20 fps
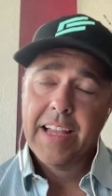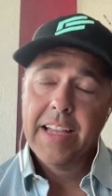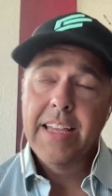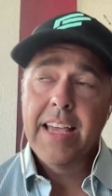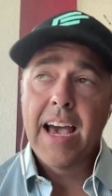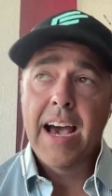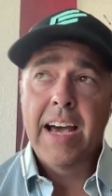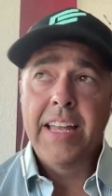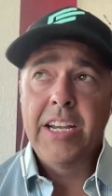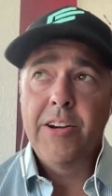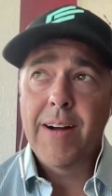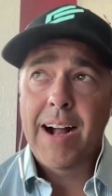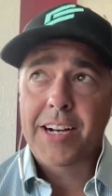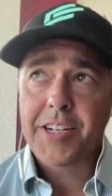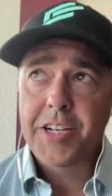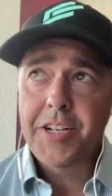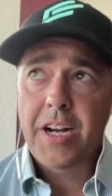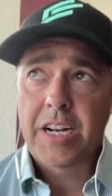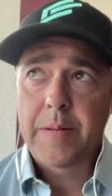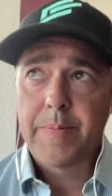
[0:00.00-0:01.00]
Yeah, and you
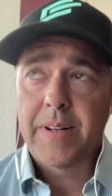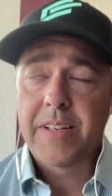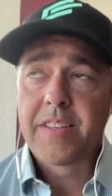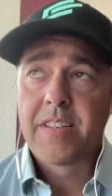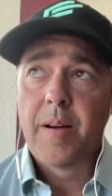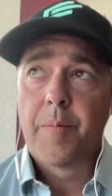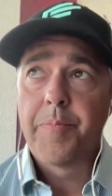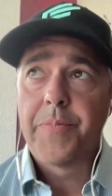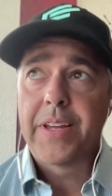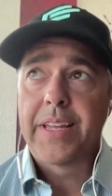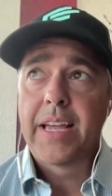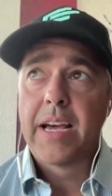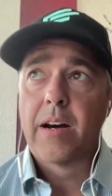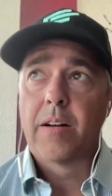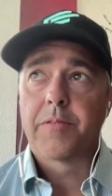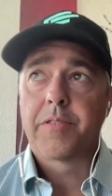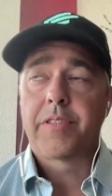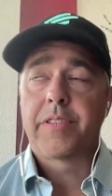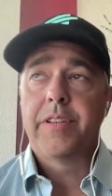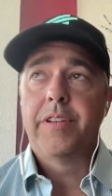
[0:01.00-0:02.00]
actually talked about something
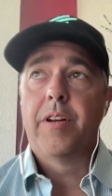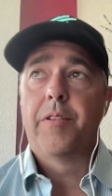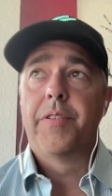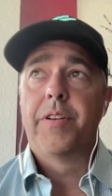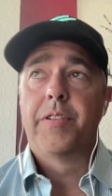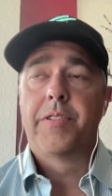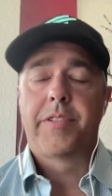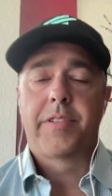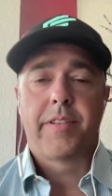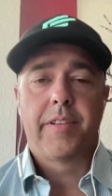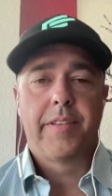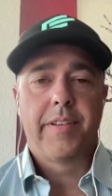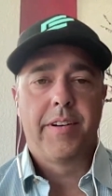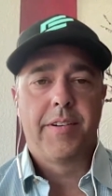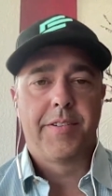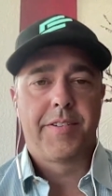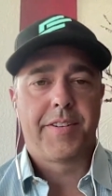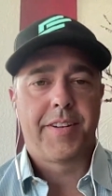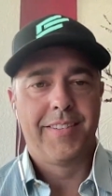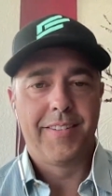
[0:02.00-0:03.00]
else. You know, there's
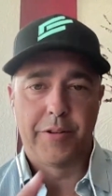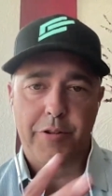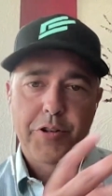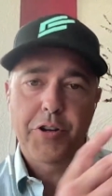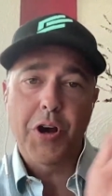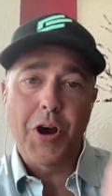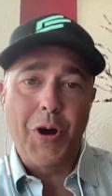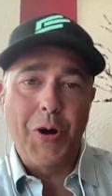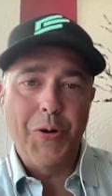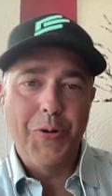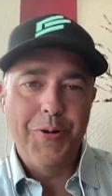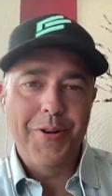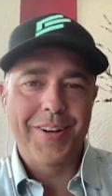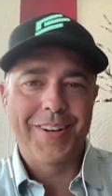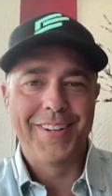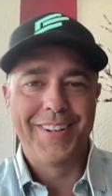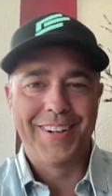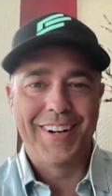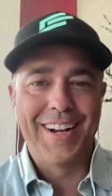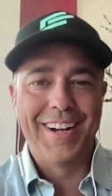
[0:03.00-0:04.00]
code,
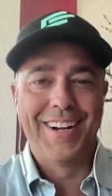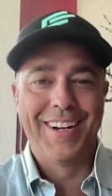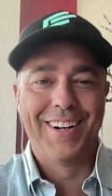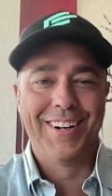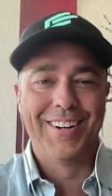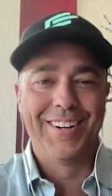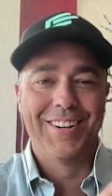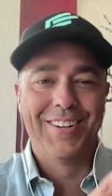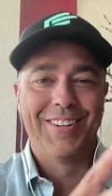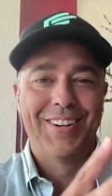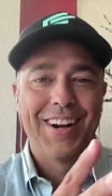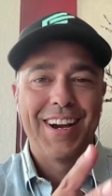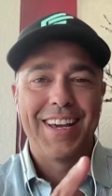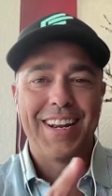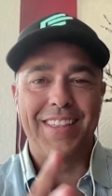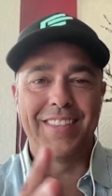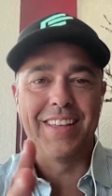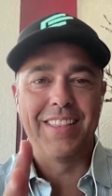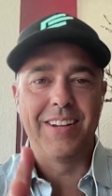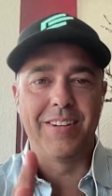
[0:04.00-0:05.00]
right?
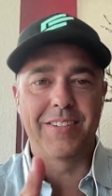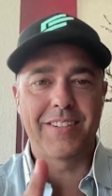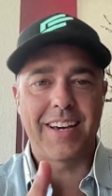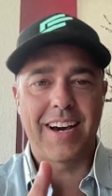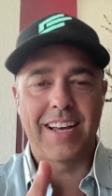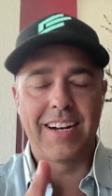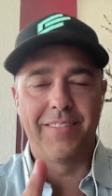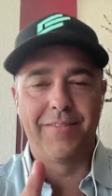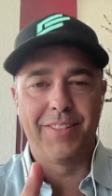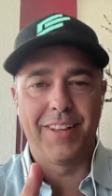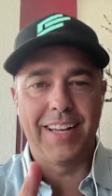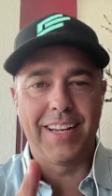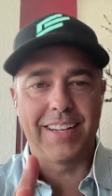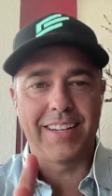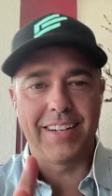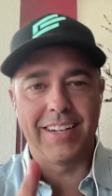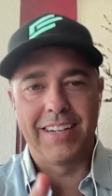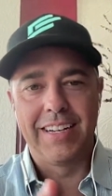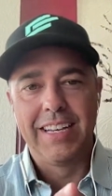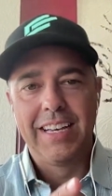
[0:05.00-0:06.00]
And then there's kind of like
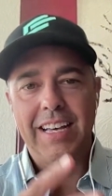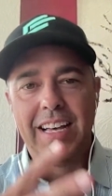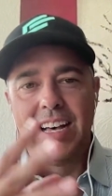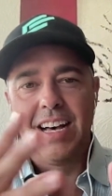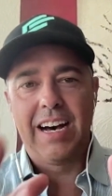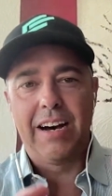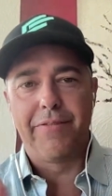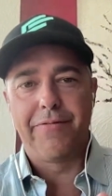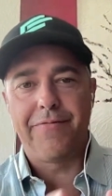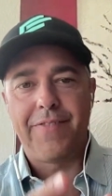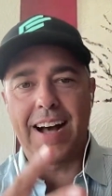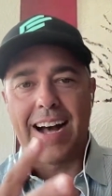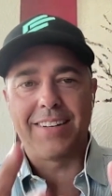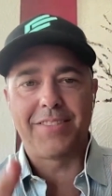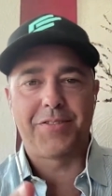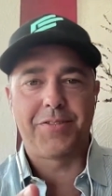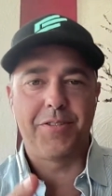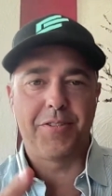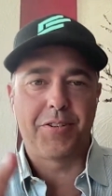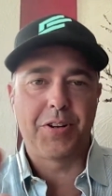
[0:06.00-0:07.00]
a
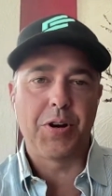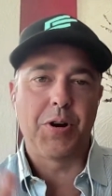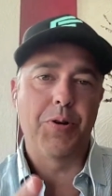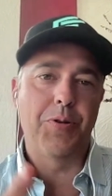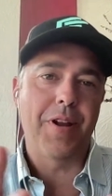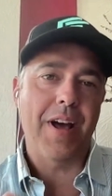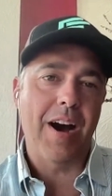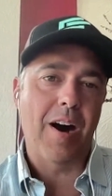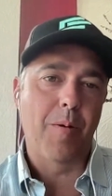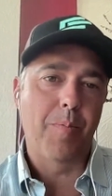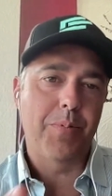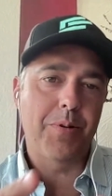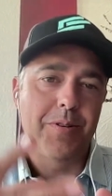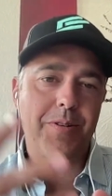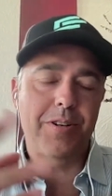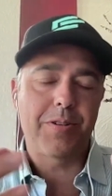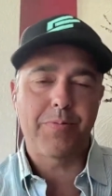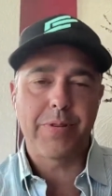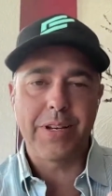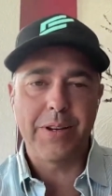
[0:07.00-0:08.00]
faster code
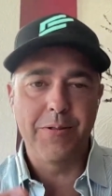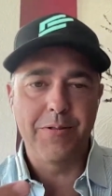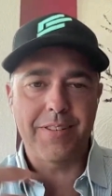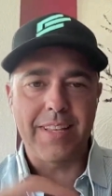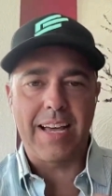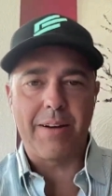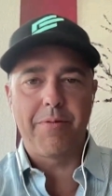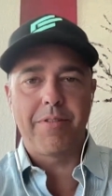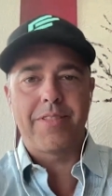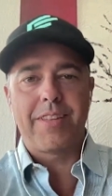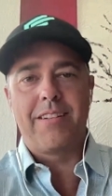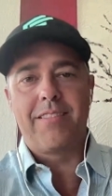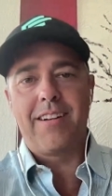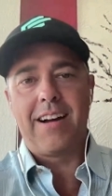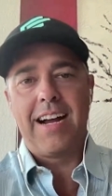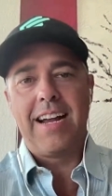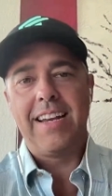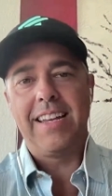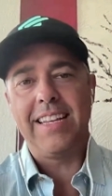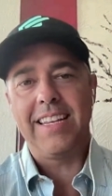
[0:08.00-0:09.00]
helpers. We use that with our
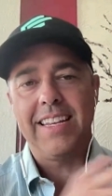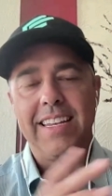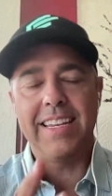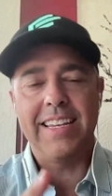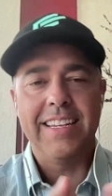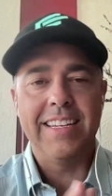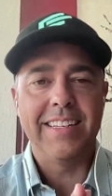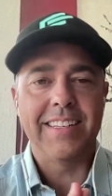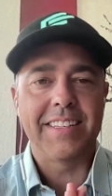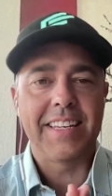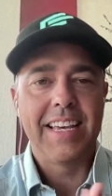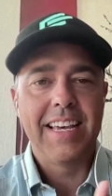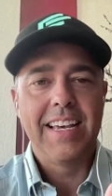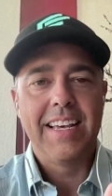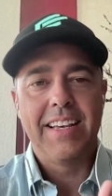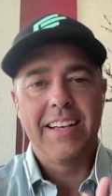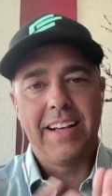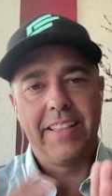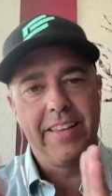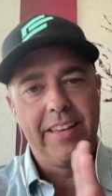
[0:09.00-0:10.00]
IDEs.
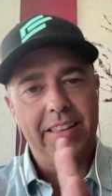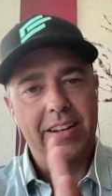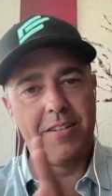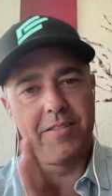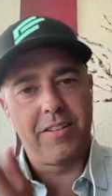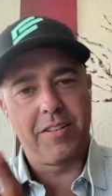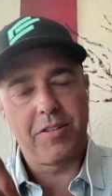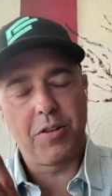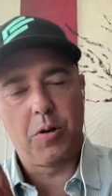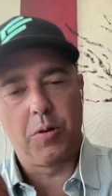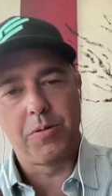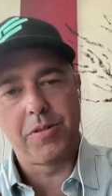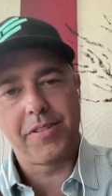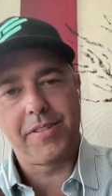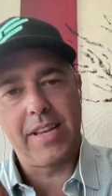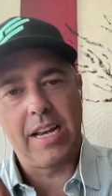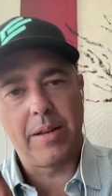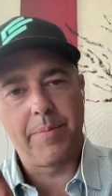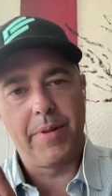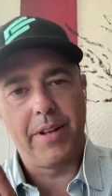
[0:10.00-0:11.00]
And then there's this whole
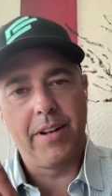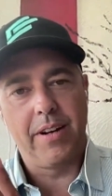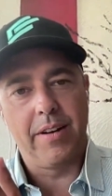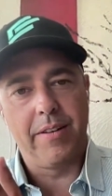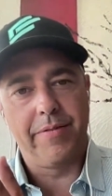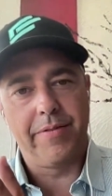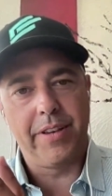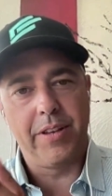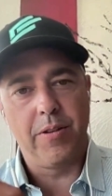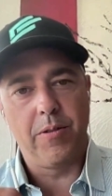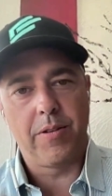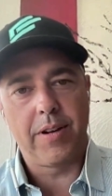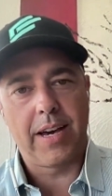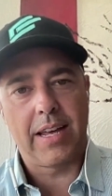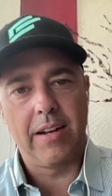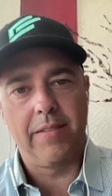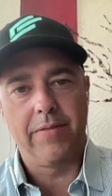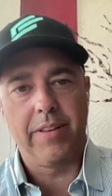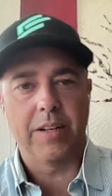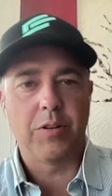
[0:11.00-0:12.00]
segment of,
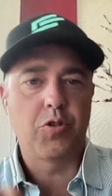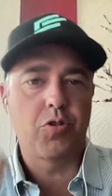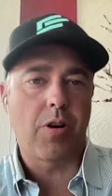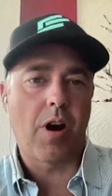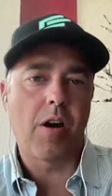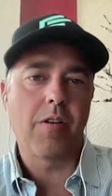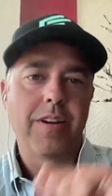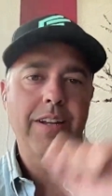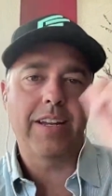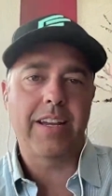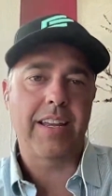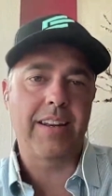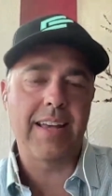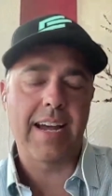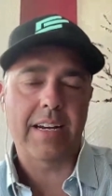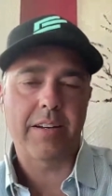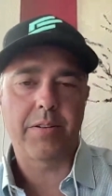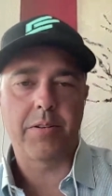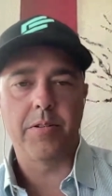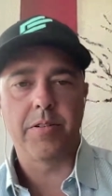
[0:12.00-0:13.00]
kind of like drawing
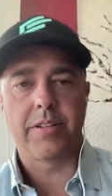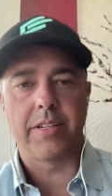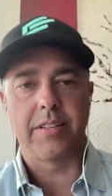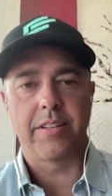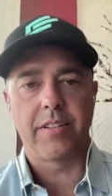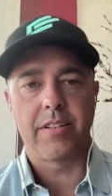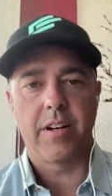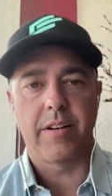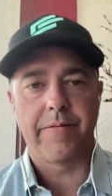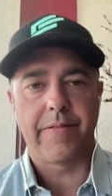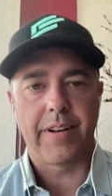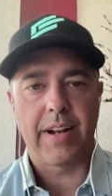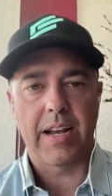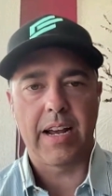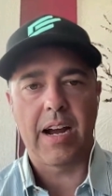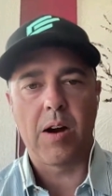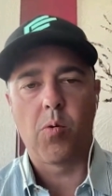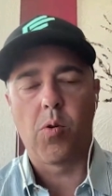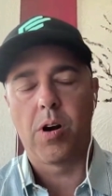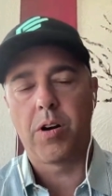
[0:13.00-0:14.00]
connectors and stuff. And
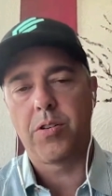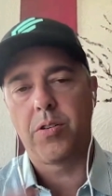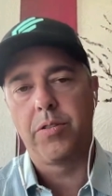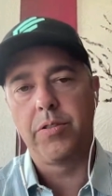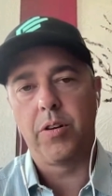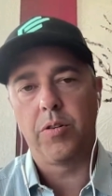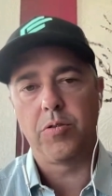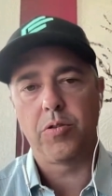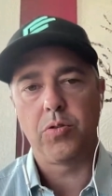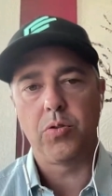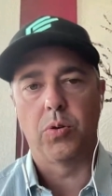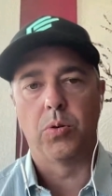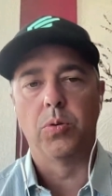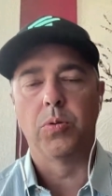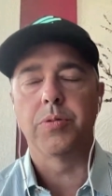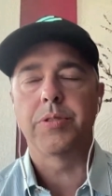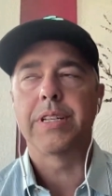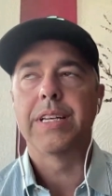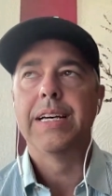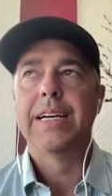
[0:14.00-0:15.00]
I worked on those tools.